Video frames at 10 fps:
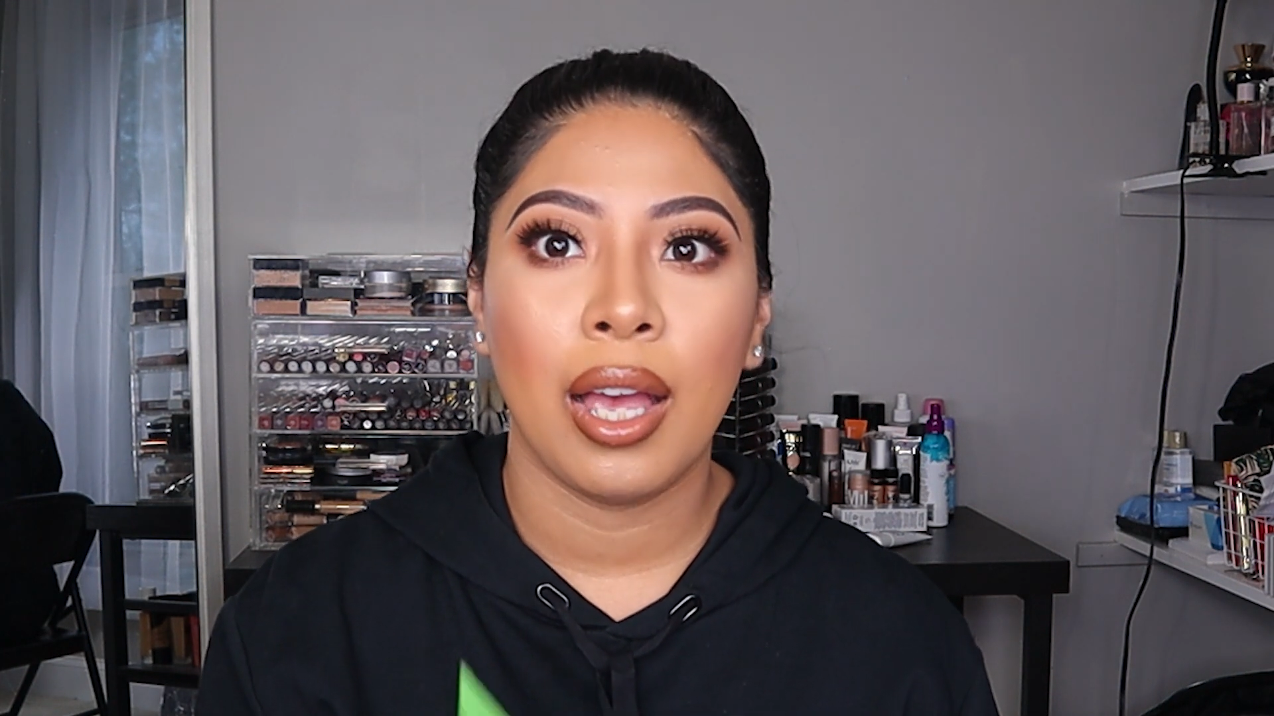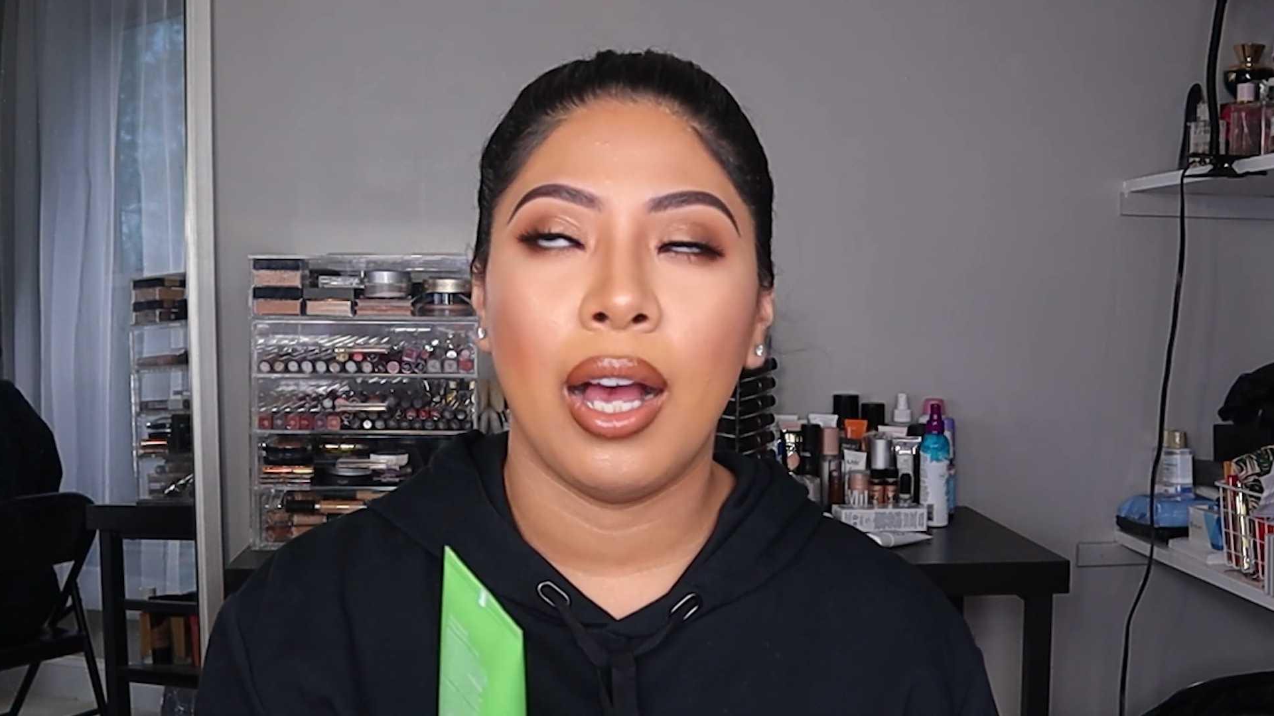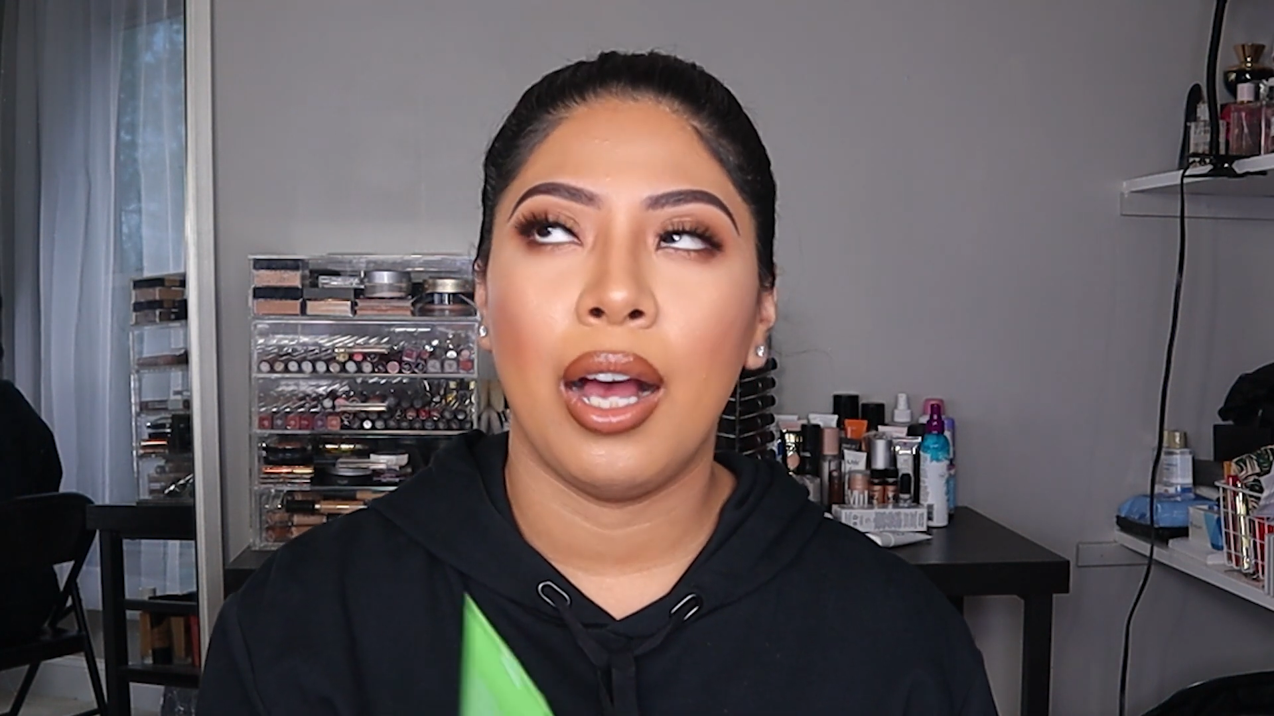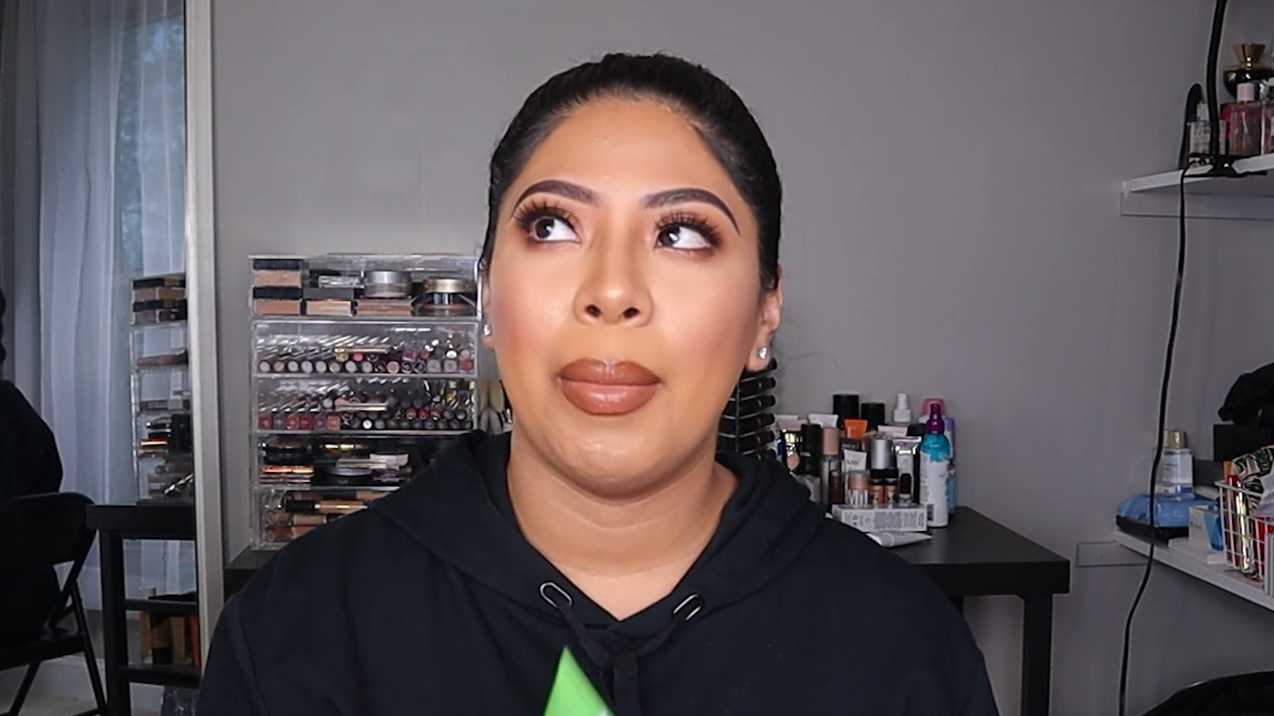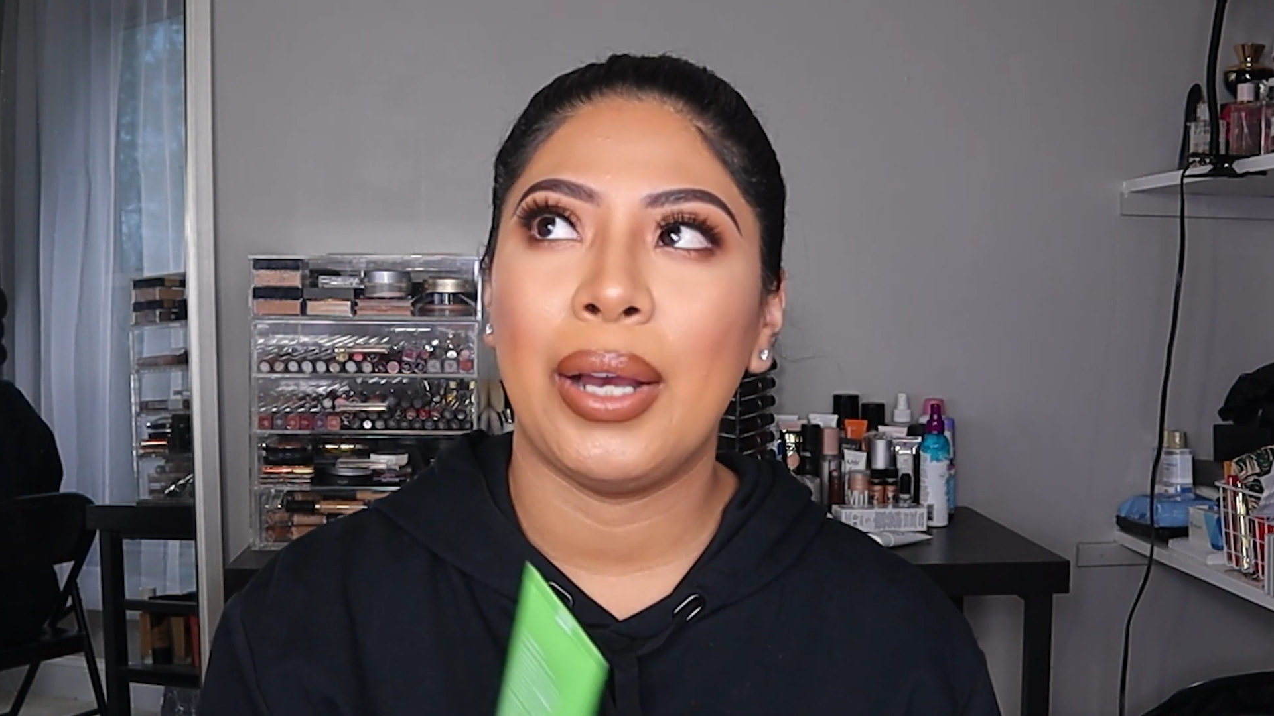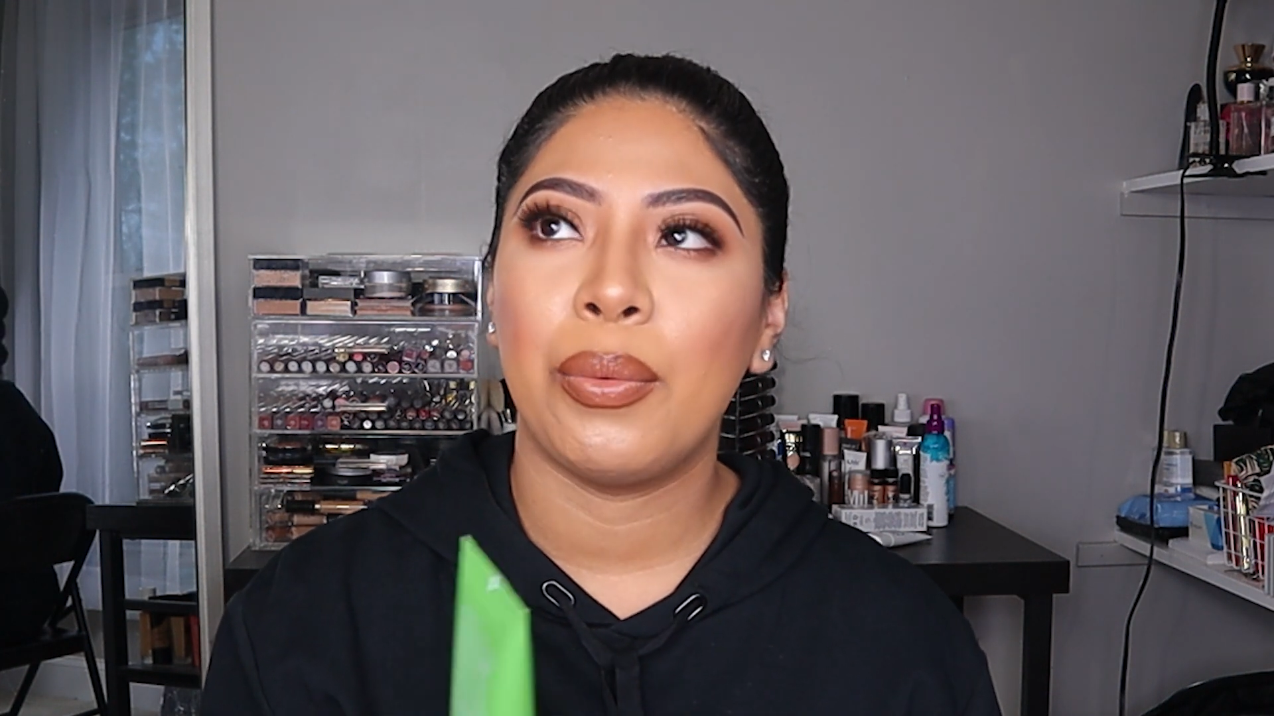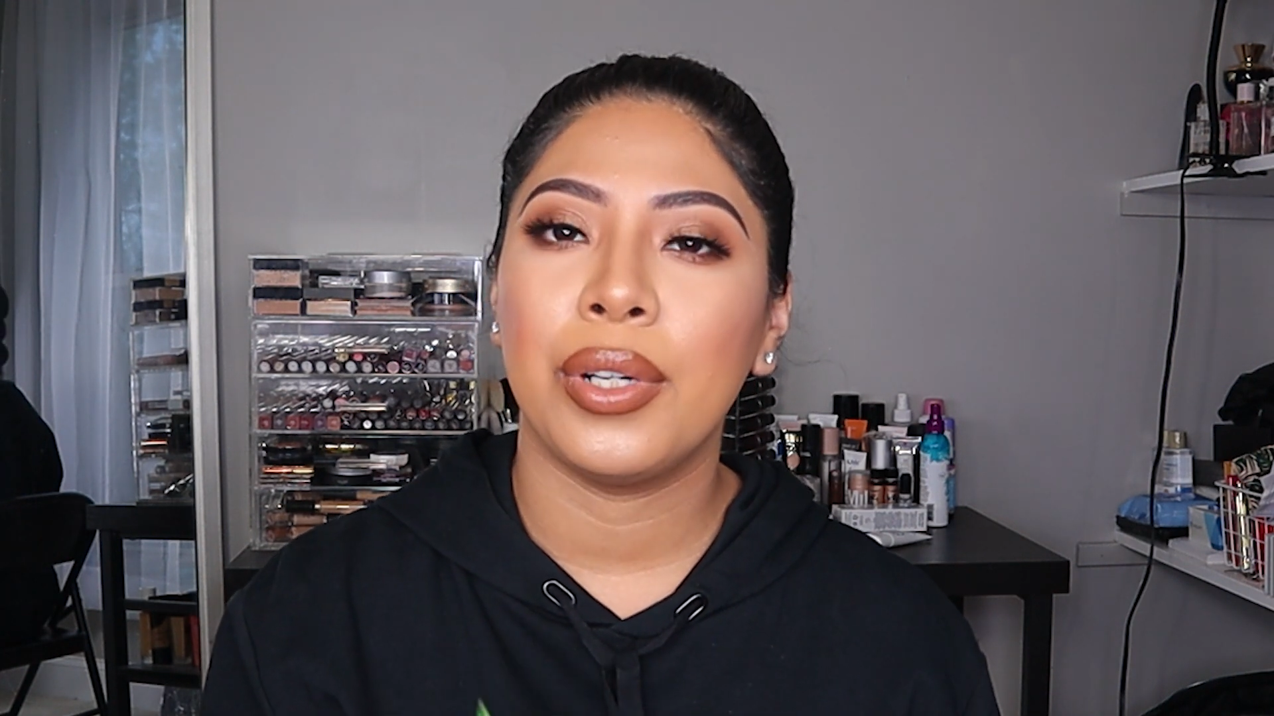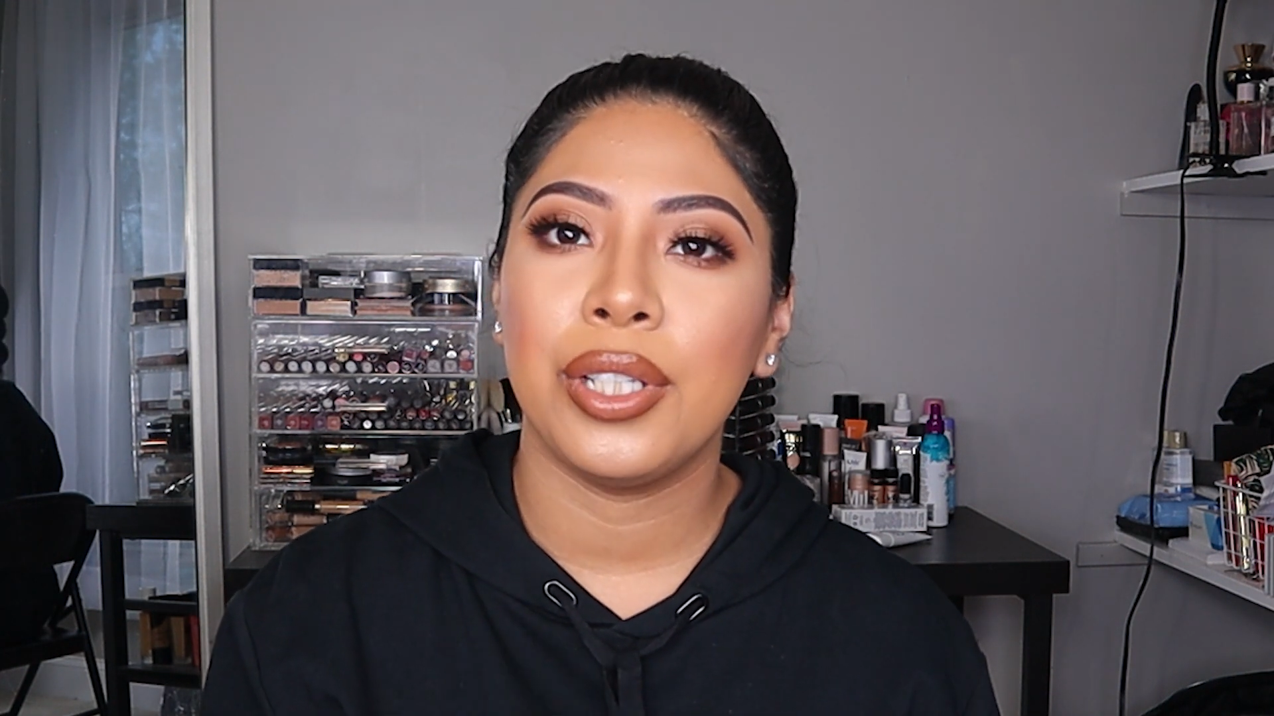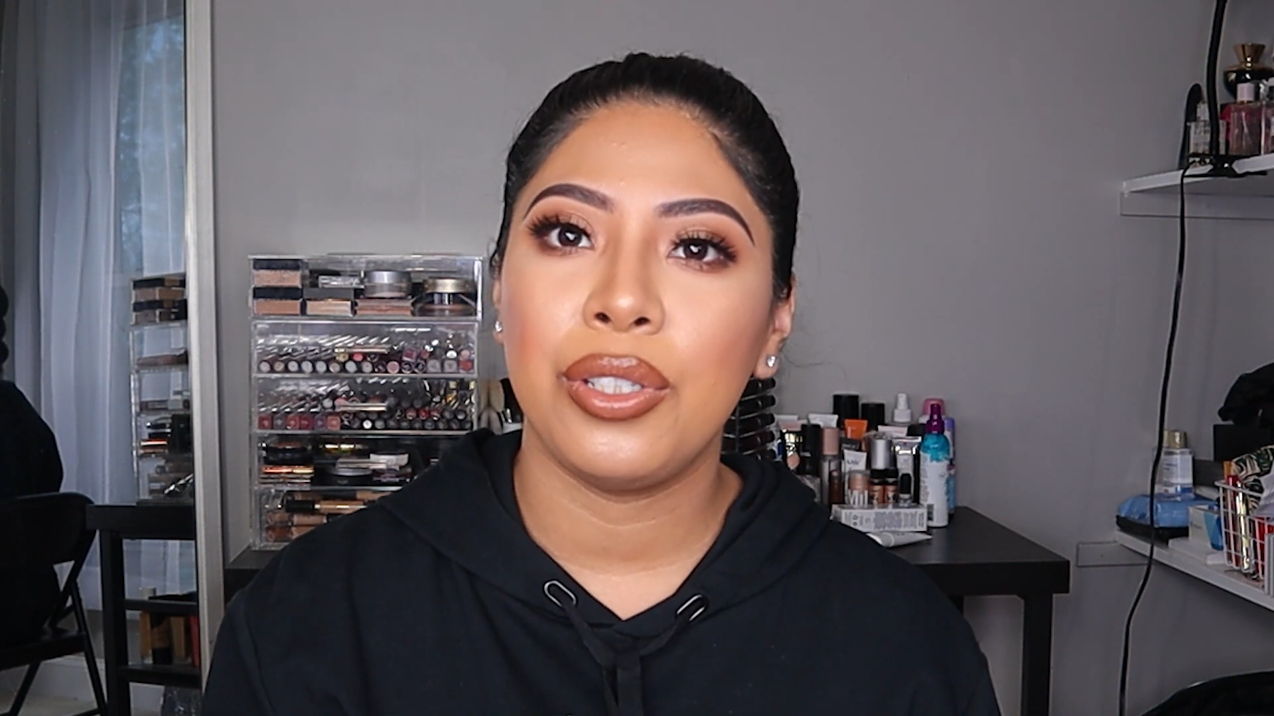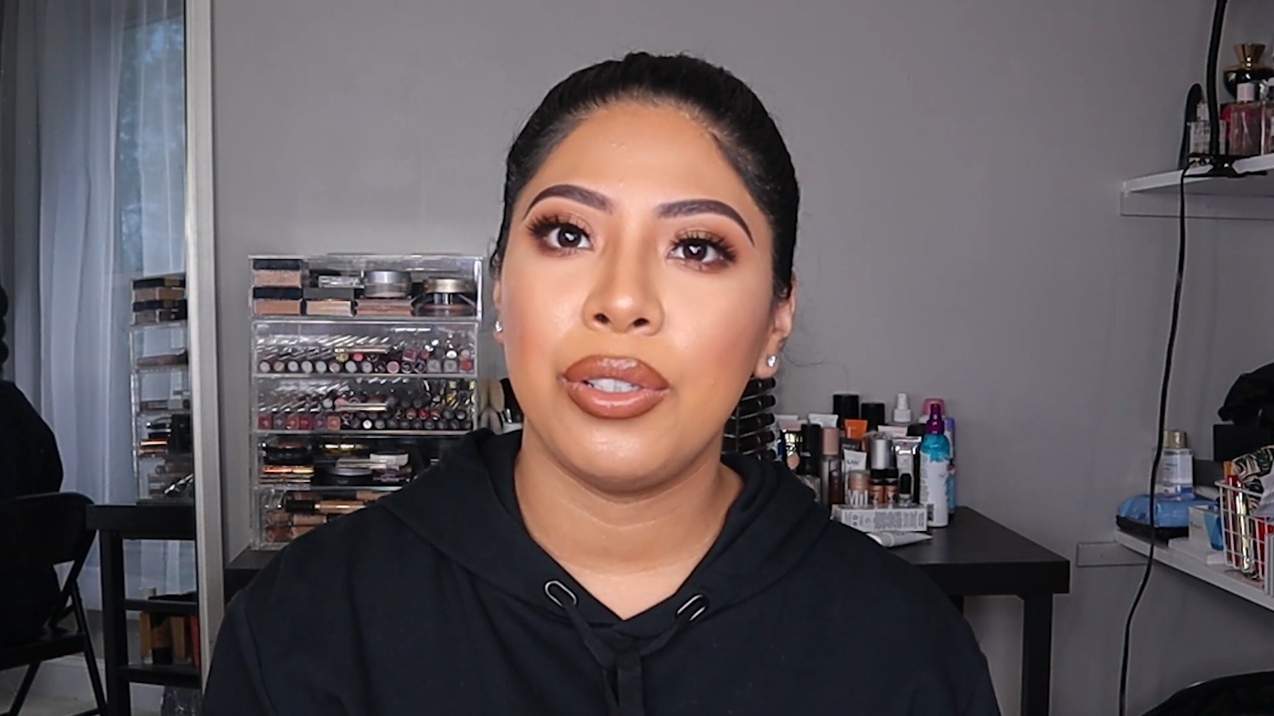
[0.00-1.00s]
I was